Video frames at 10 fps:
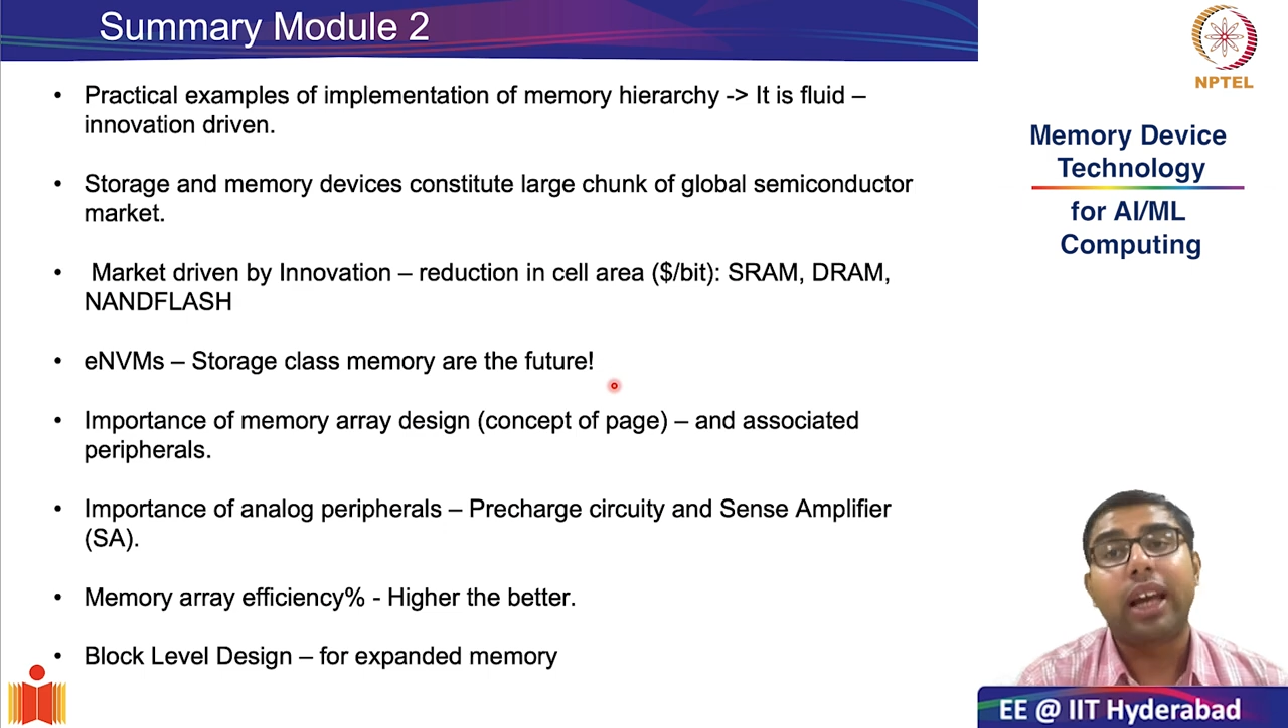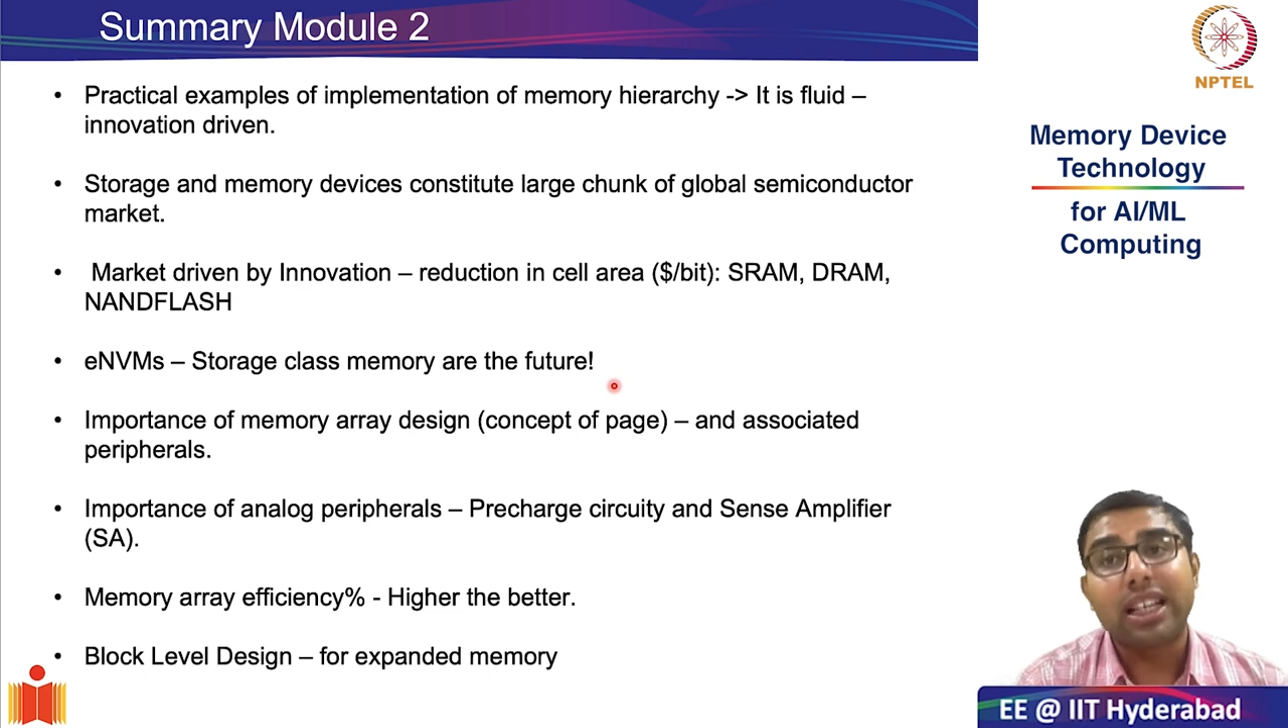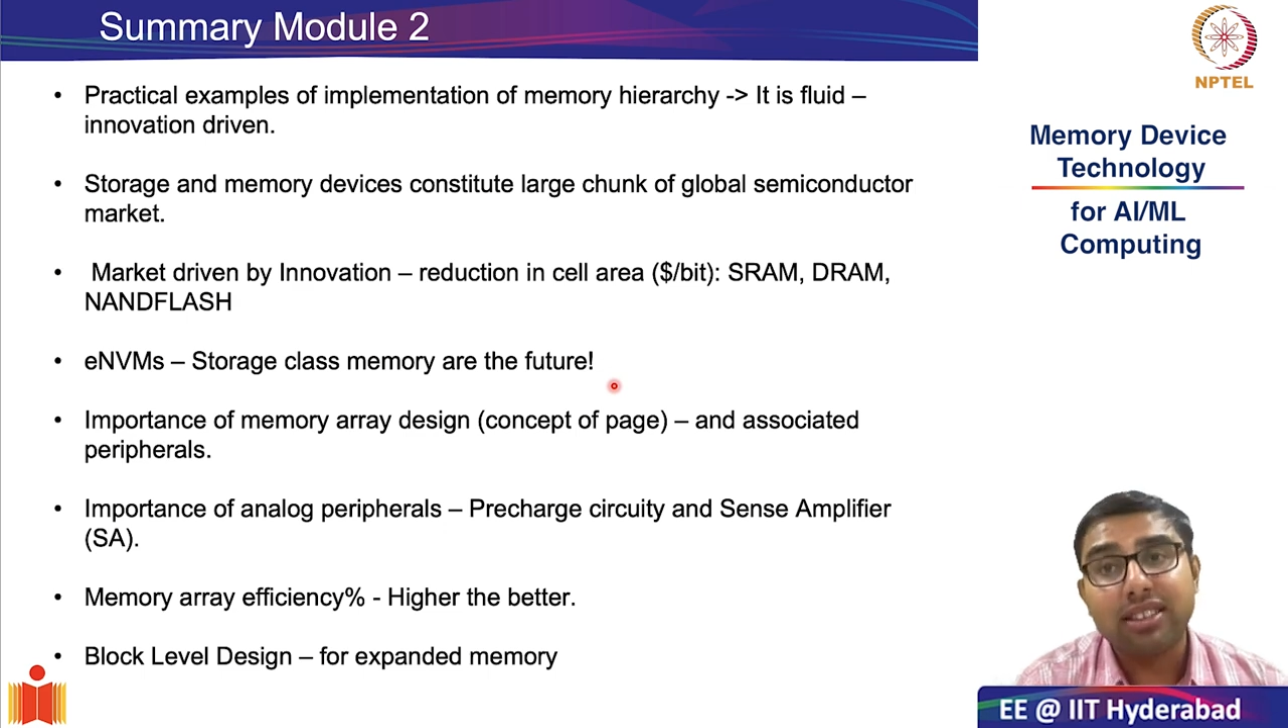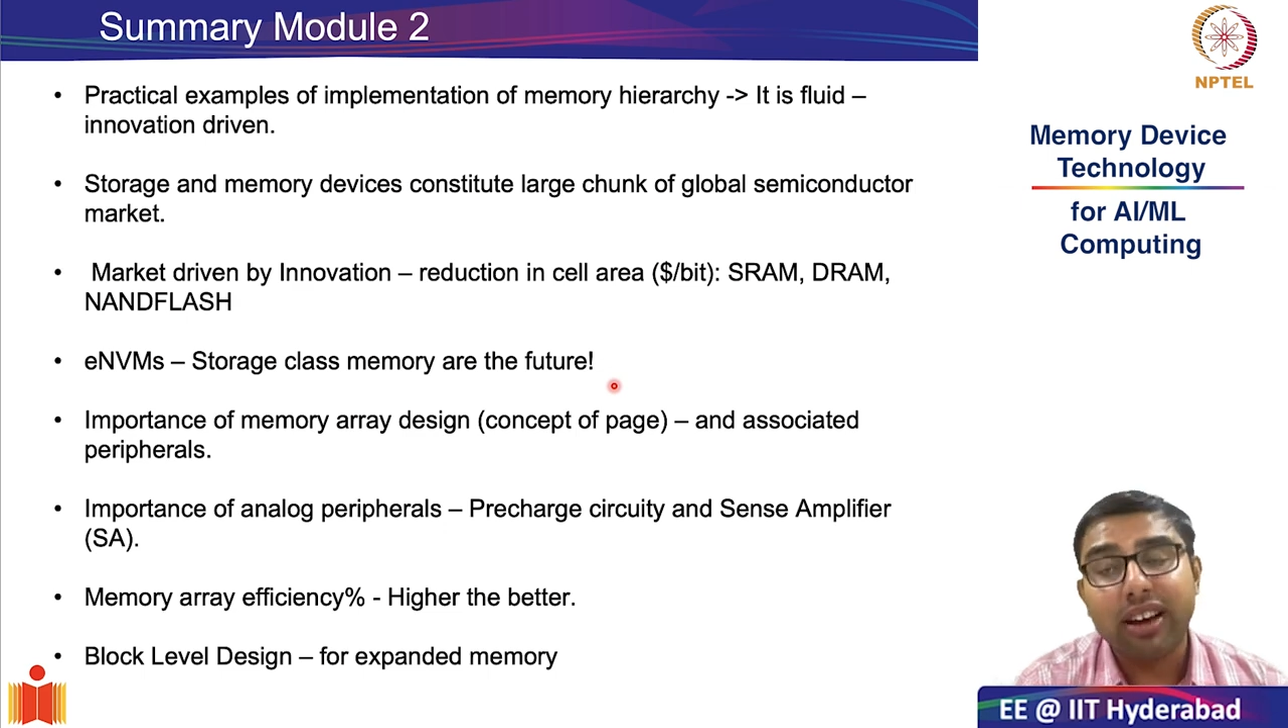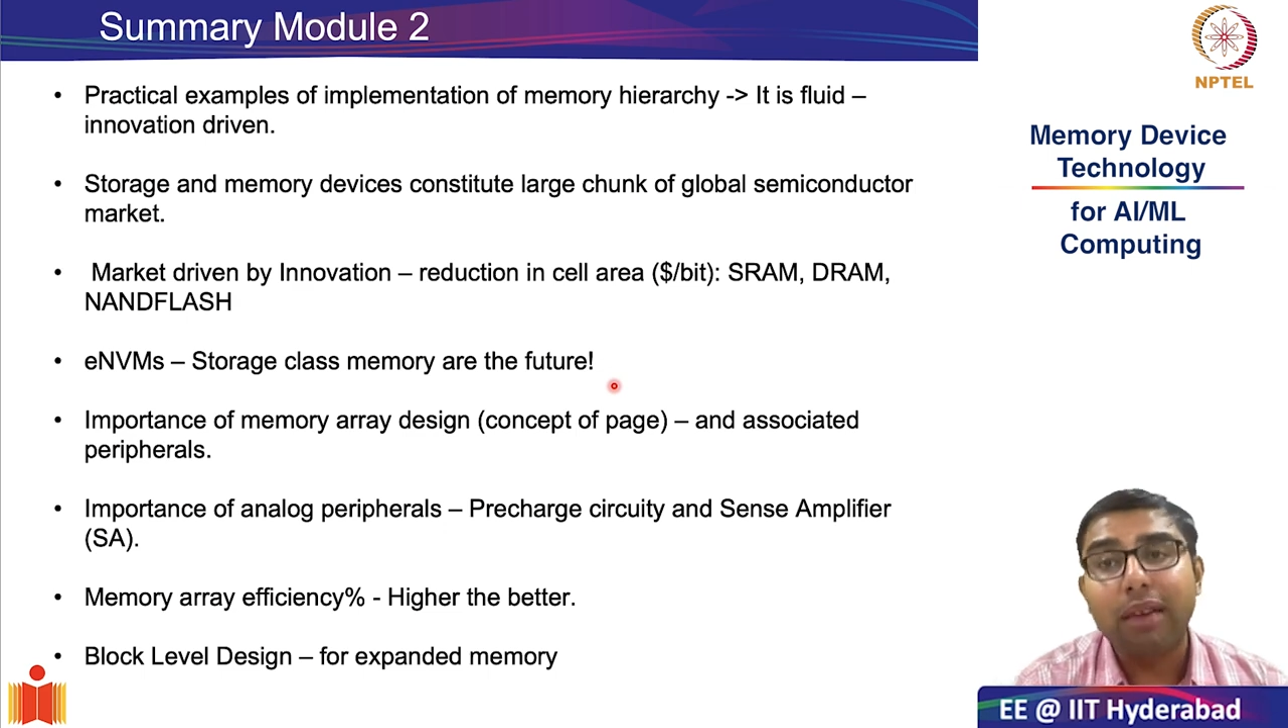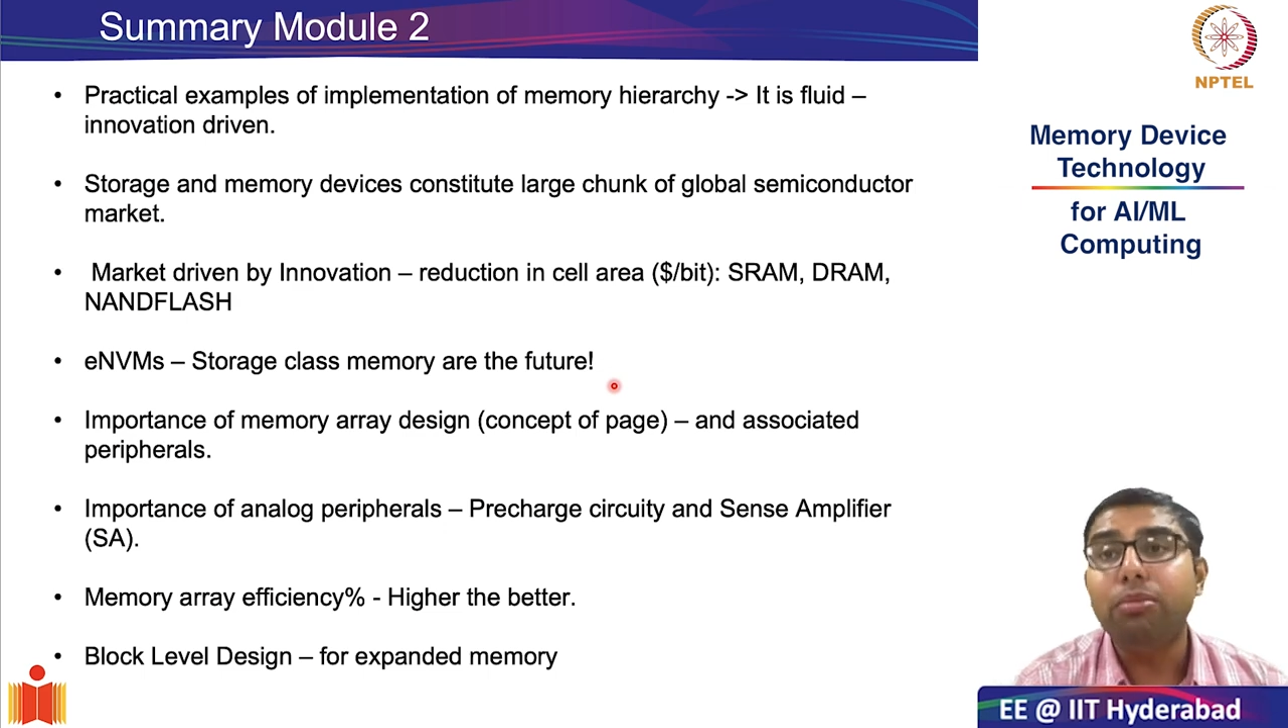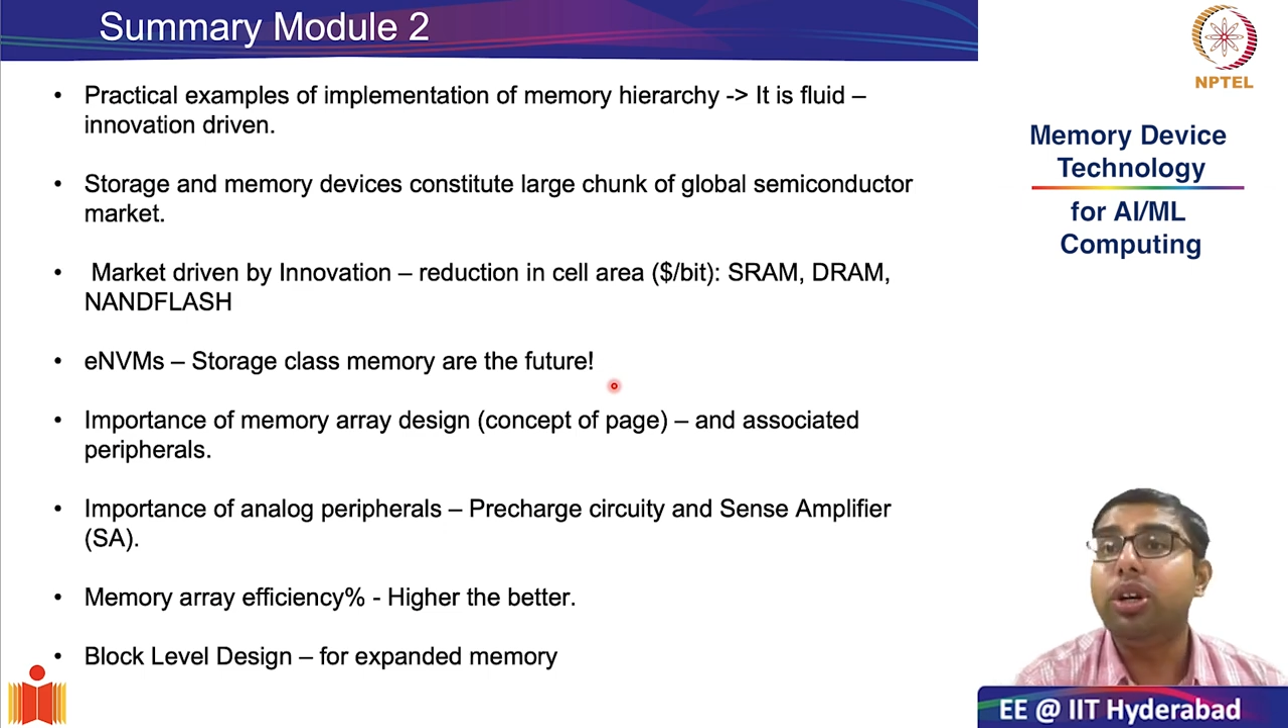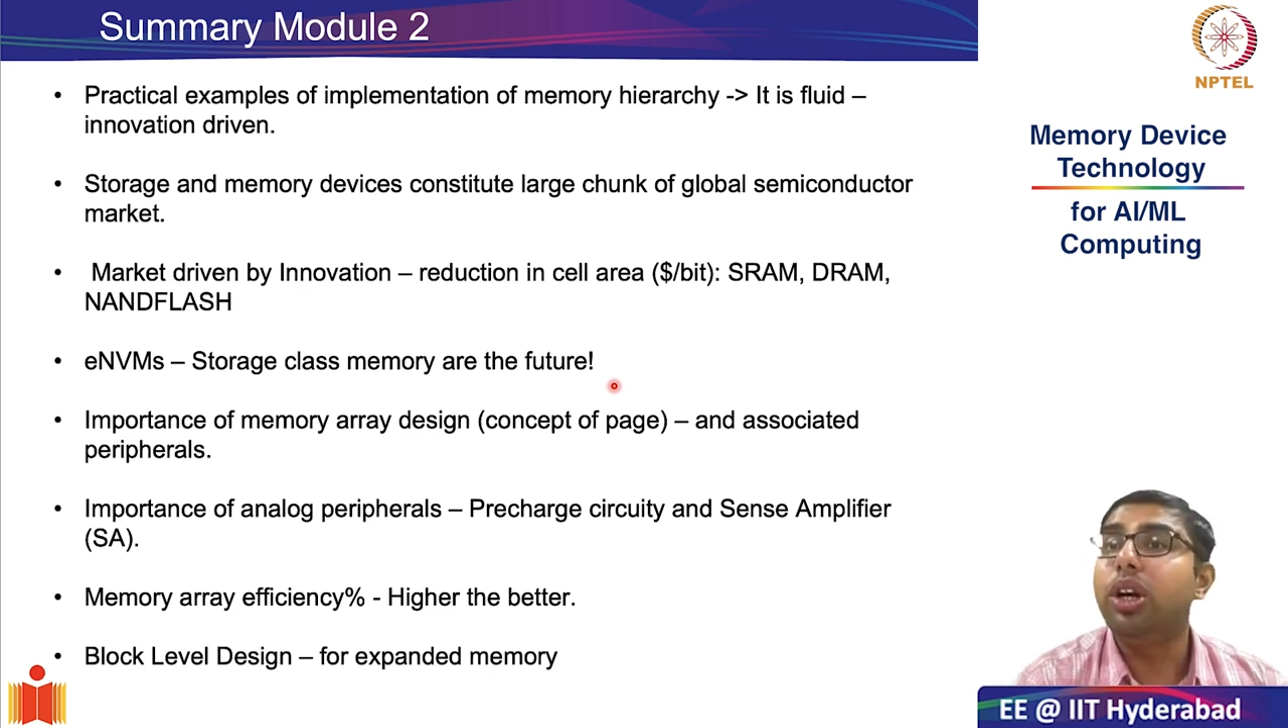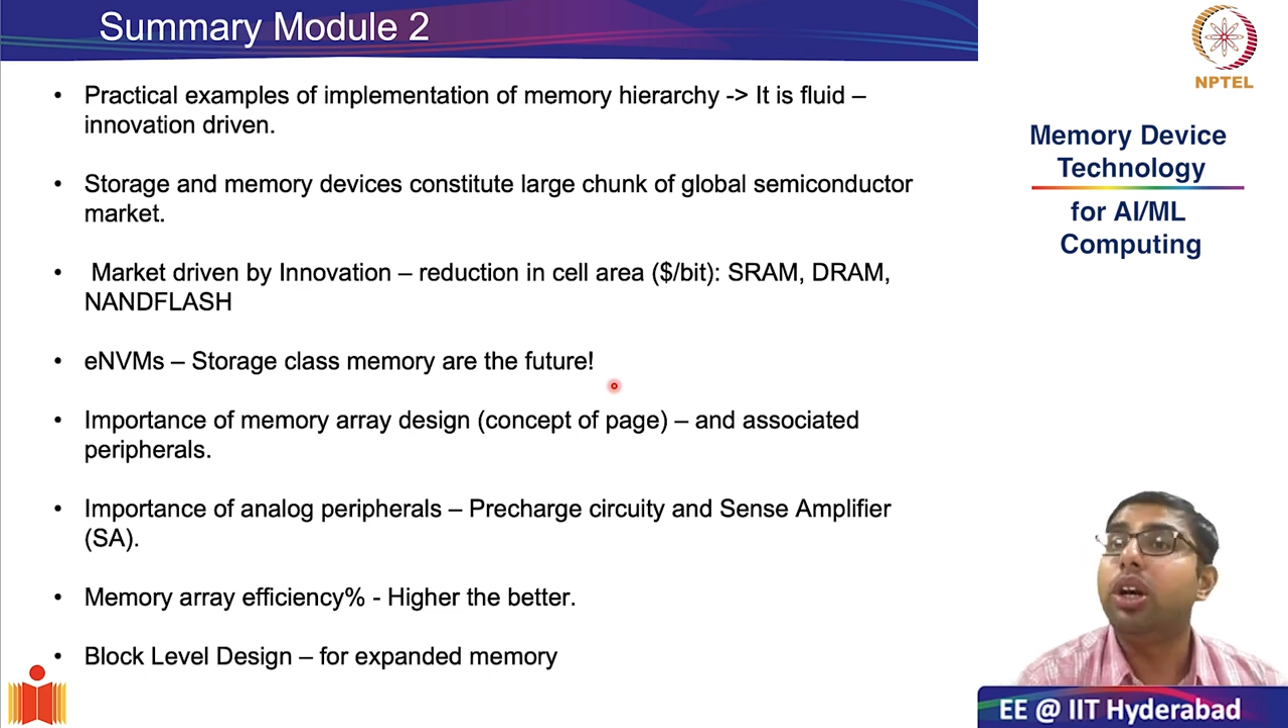SRAM,